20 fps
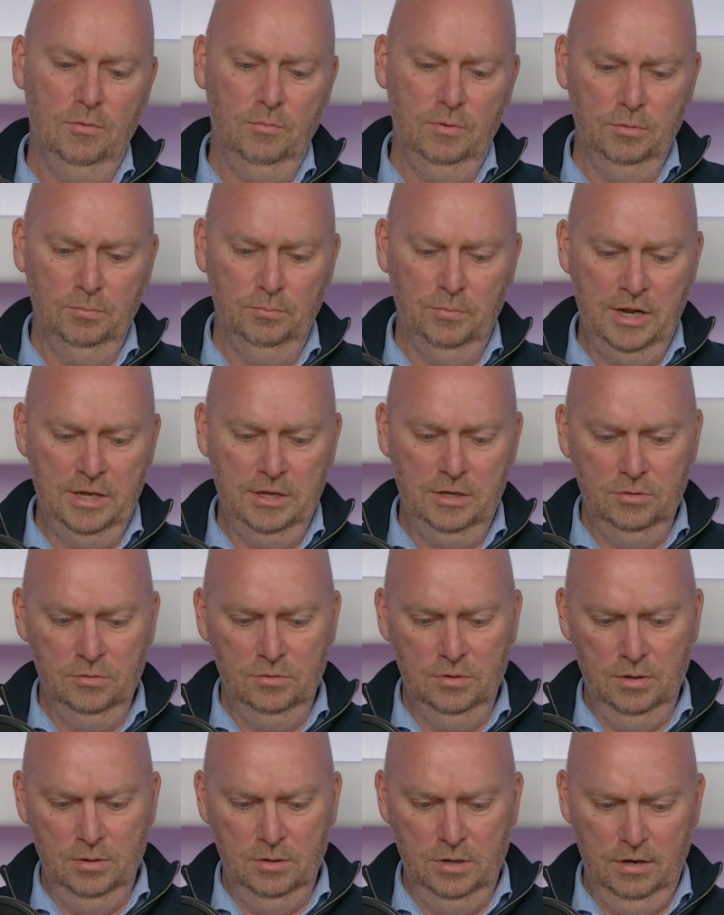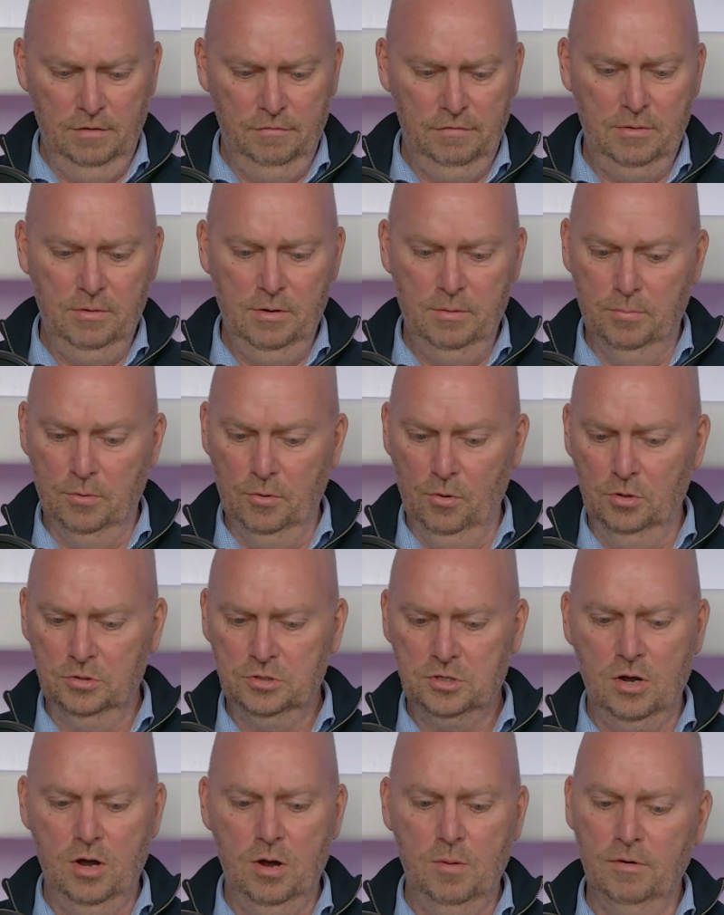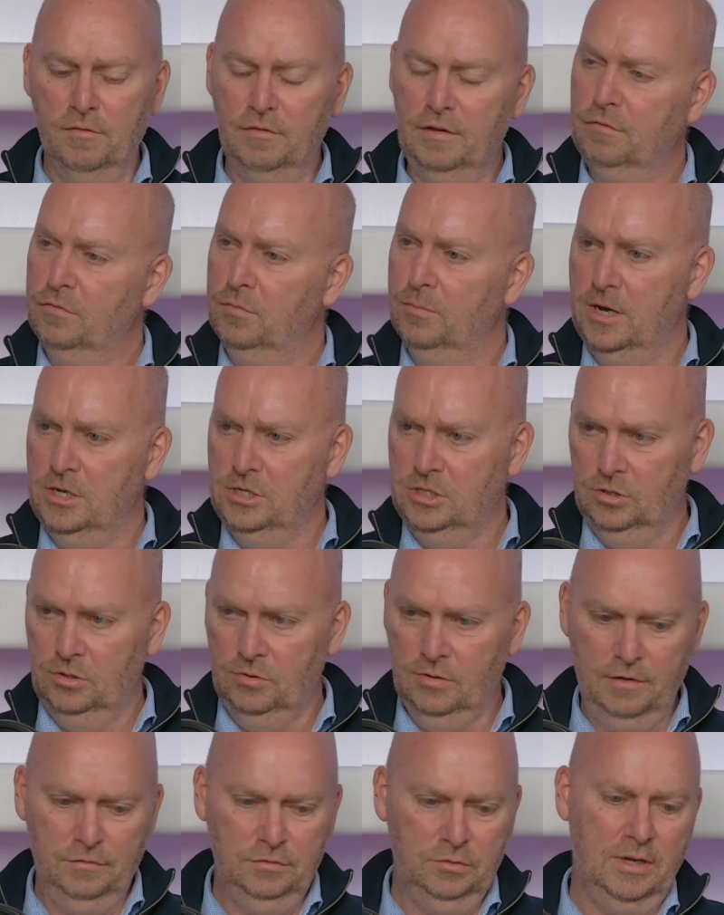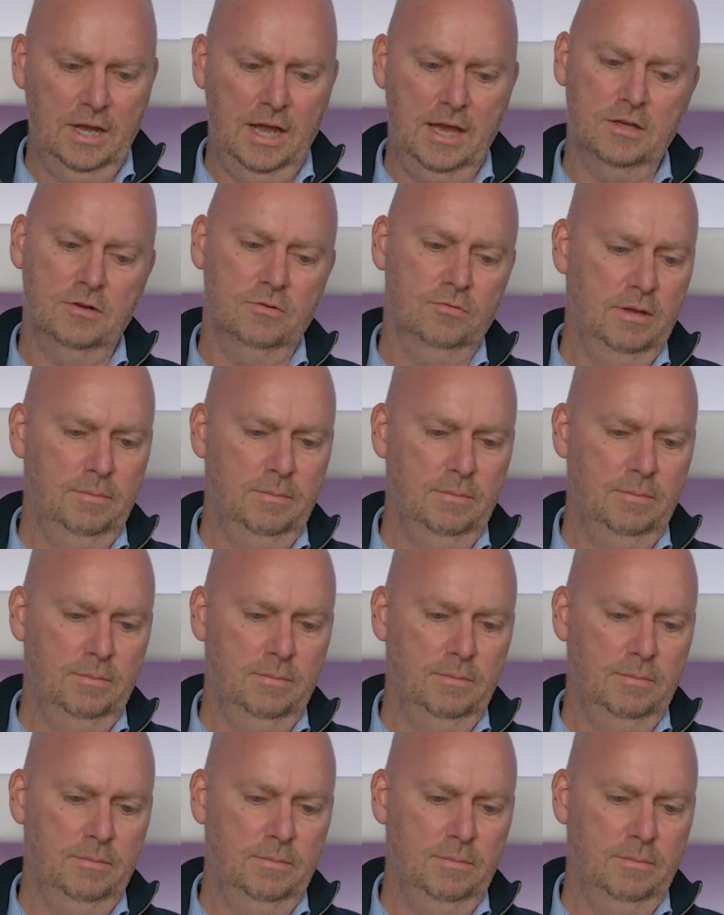will bring you a very broad scope of information you have to gather,